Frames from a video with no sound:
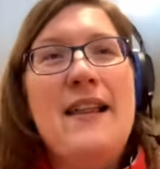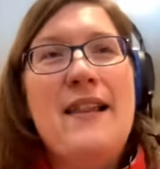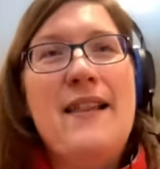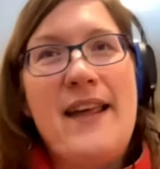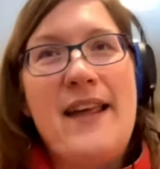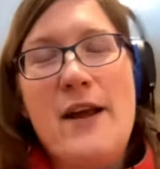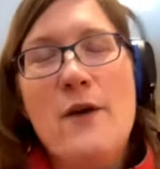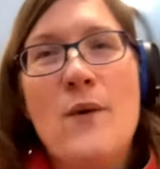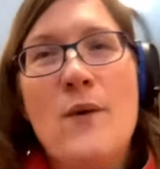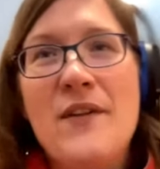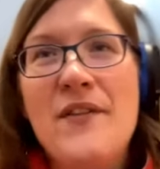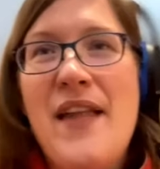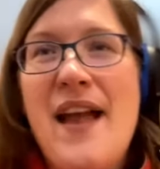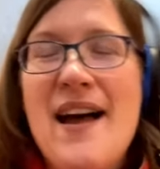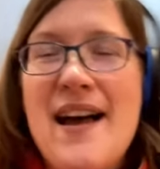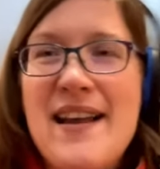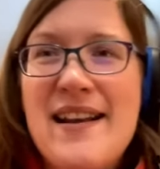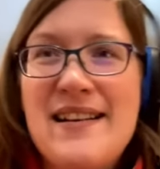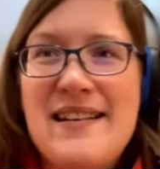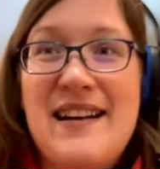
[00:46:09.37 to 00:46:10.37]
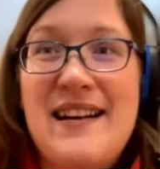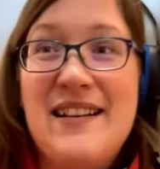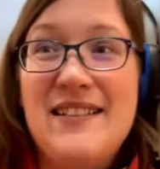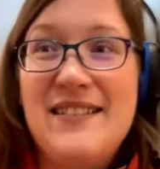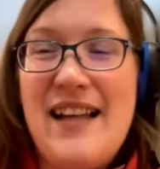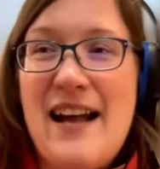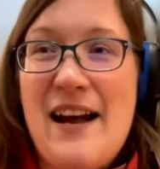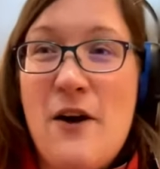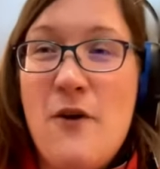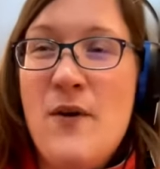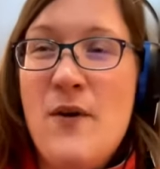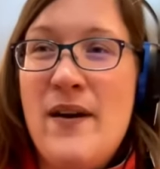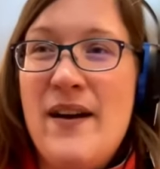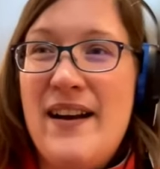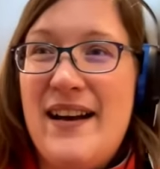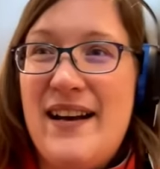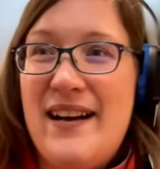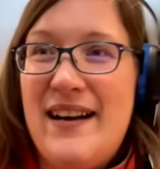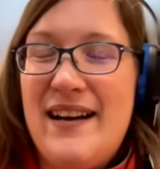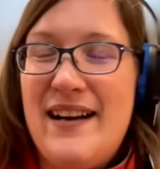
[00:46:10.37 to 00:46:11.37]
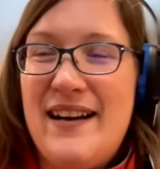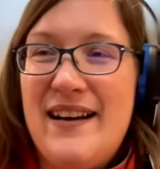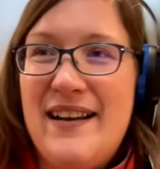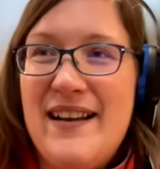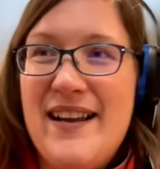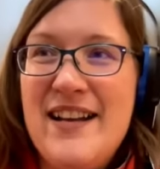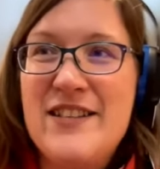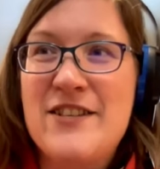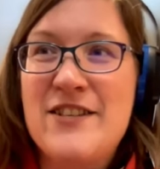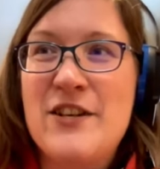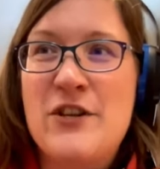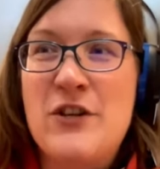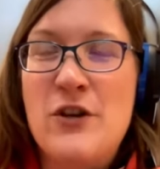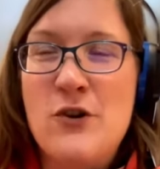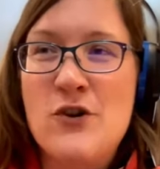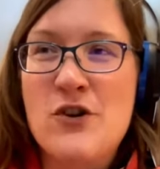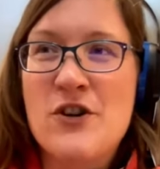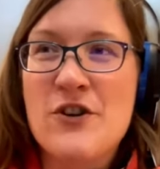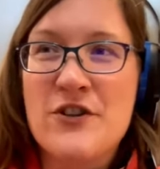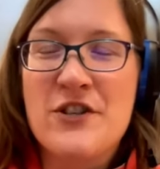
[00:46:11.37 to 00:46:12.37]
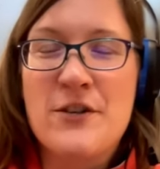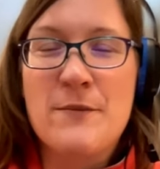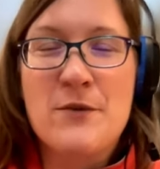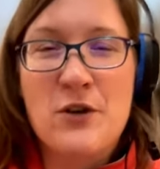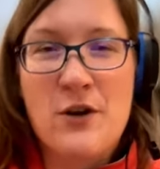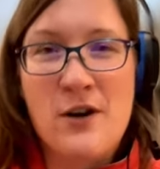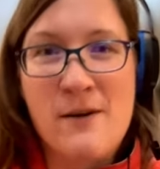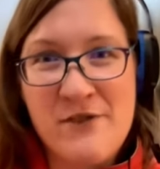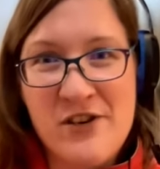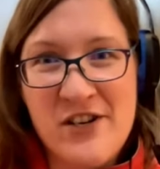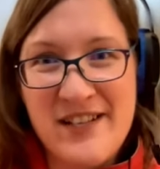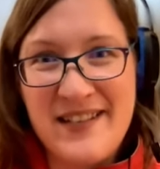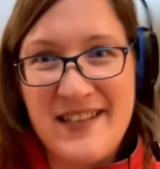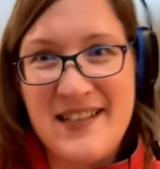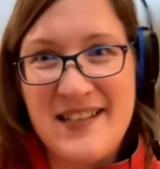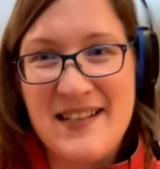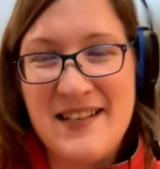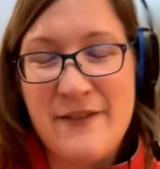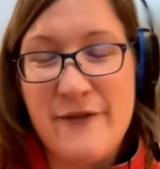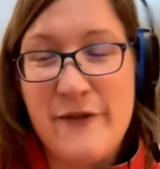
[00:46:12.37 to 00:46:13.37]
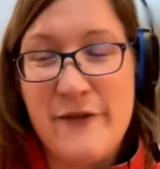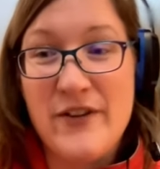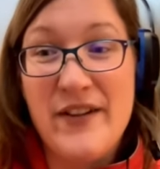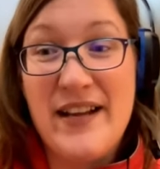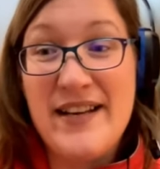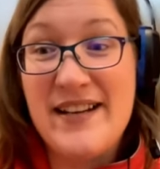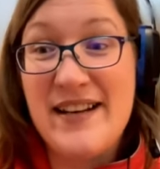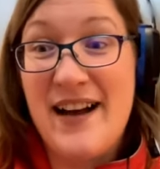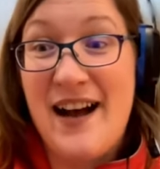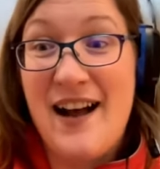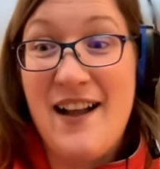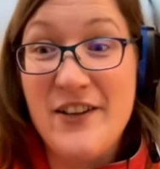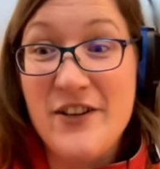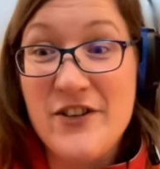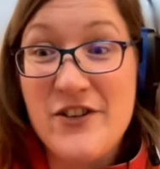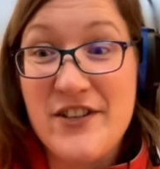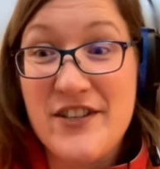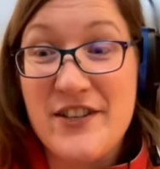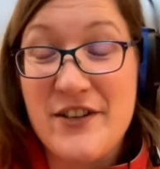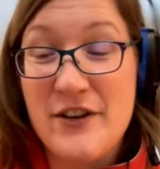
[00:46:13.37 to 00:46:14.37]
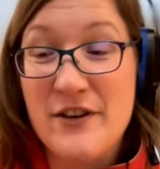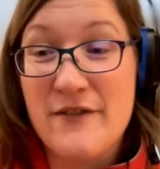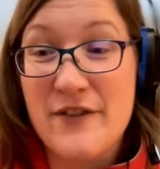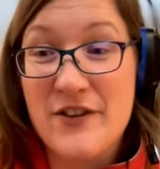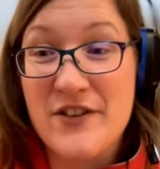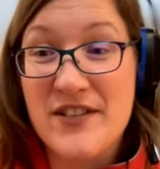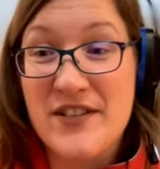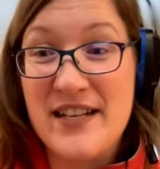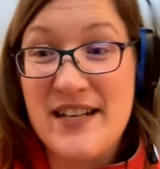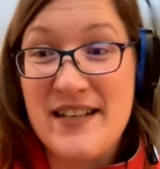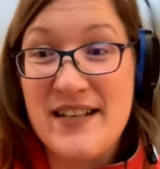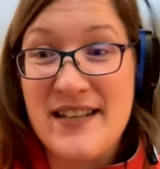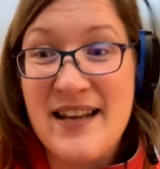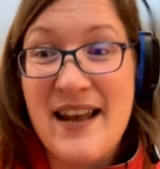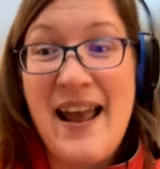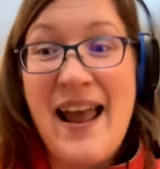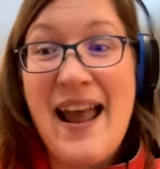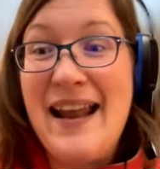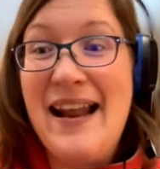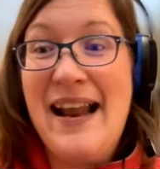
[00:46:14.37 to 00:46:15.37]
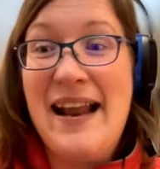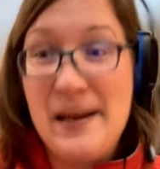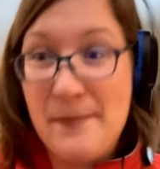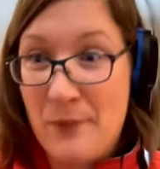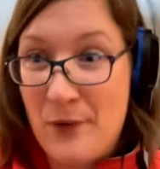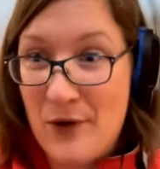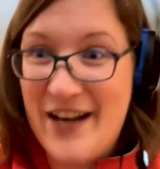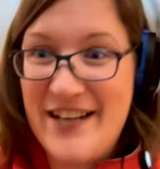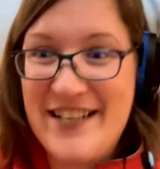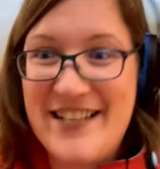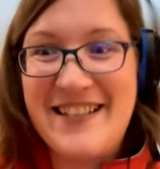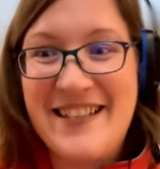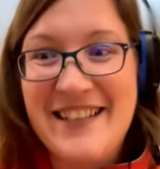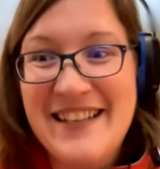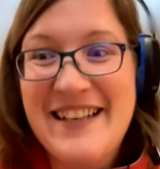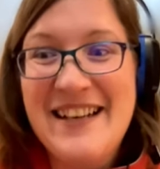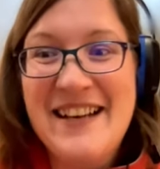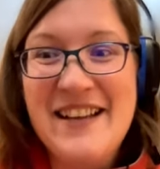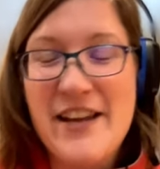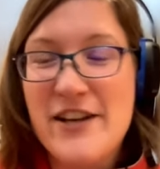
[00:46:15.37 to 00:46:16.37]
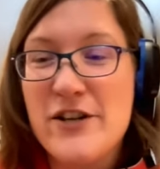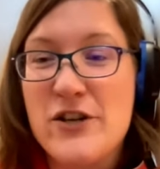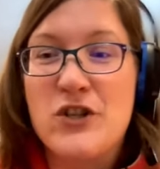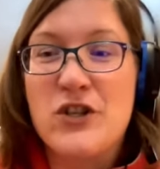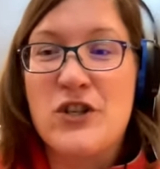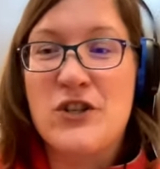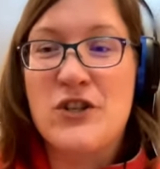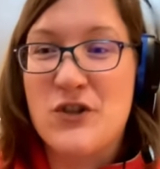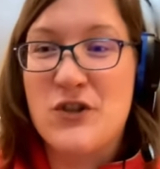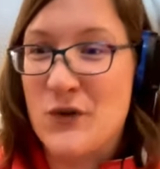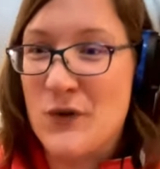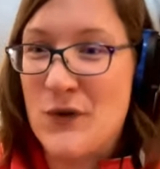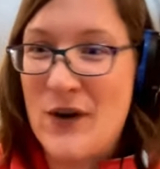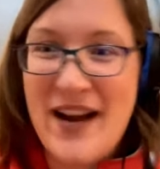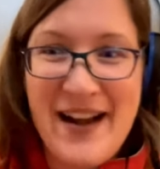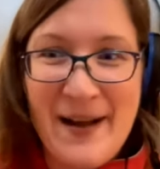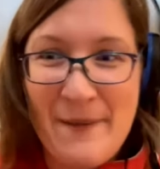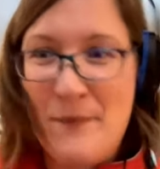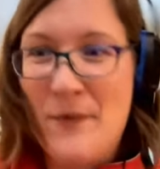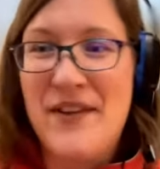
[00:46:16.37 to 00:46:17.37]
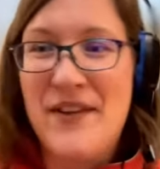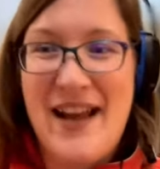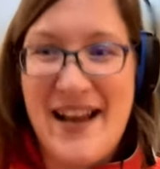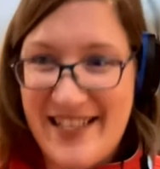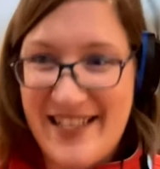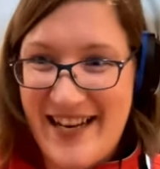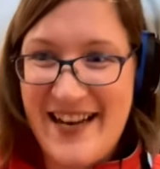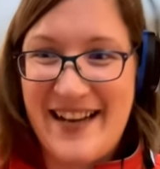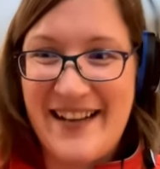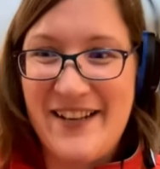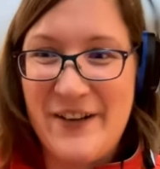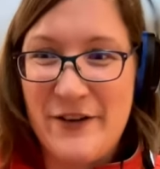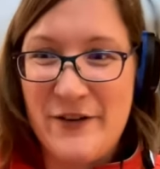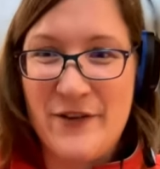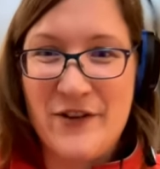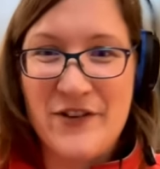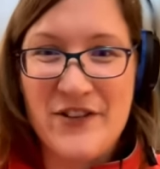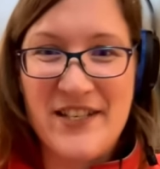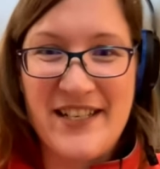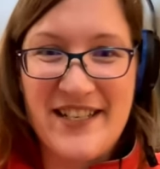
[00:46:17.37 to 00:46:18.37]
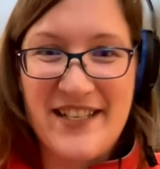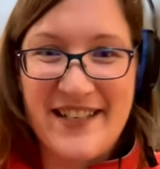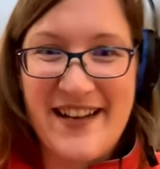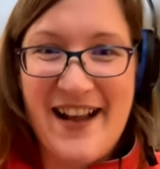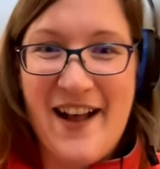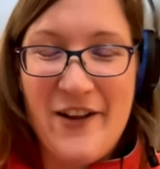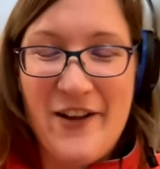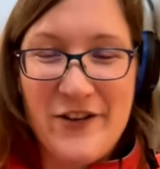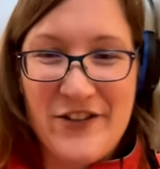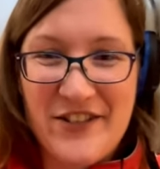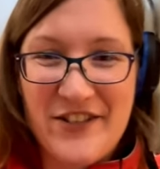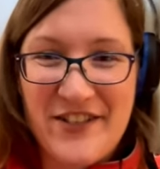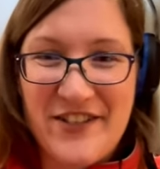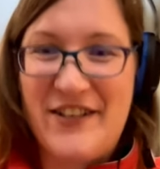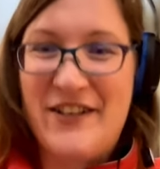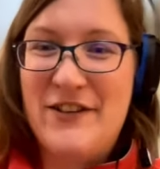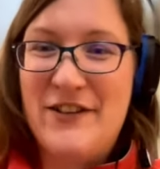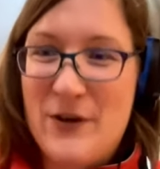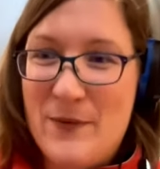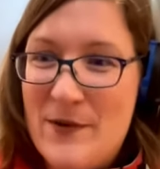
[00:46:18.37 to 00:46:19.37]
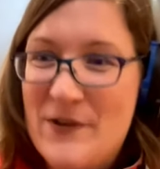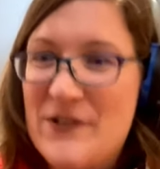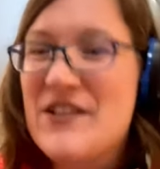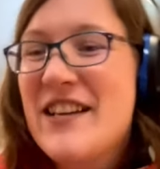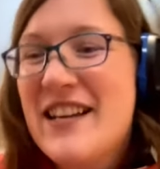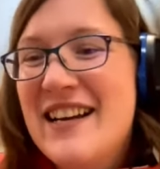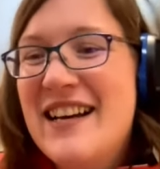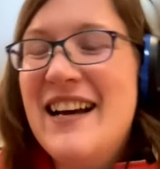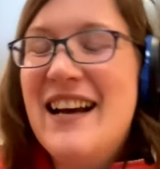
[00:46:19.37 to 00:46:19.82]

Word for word: They will not allow institutional subscriptions for, like, colleges and universities at any price. They just straight up will not take universities and colleges as consumers.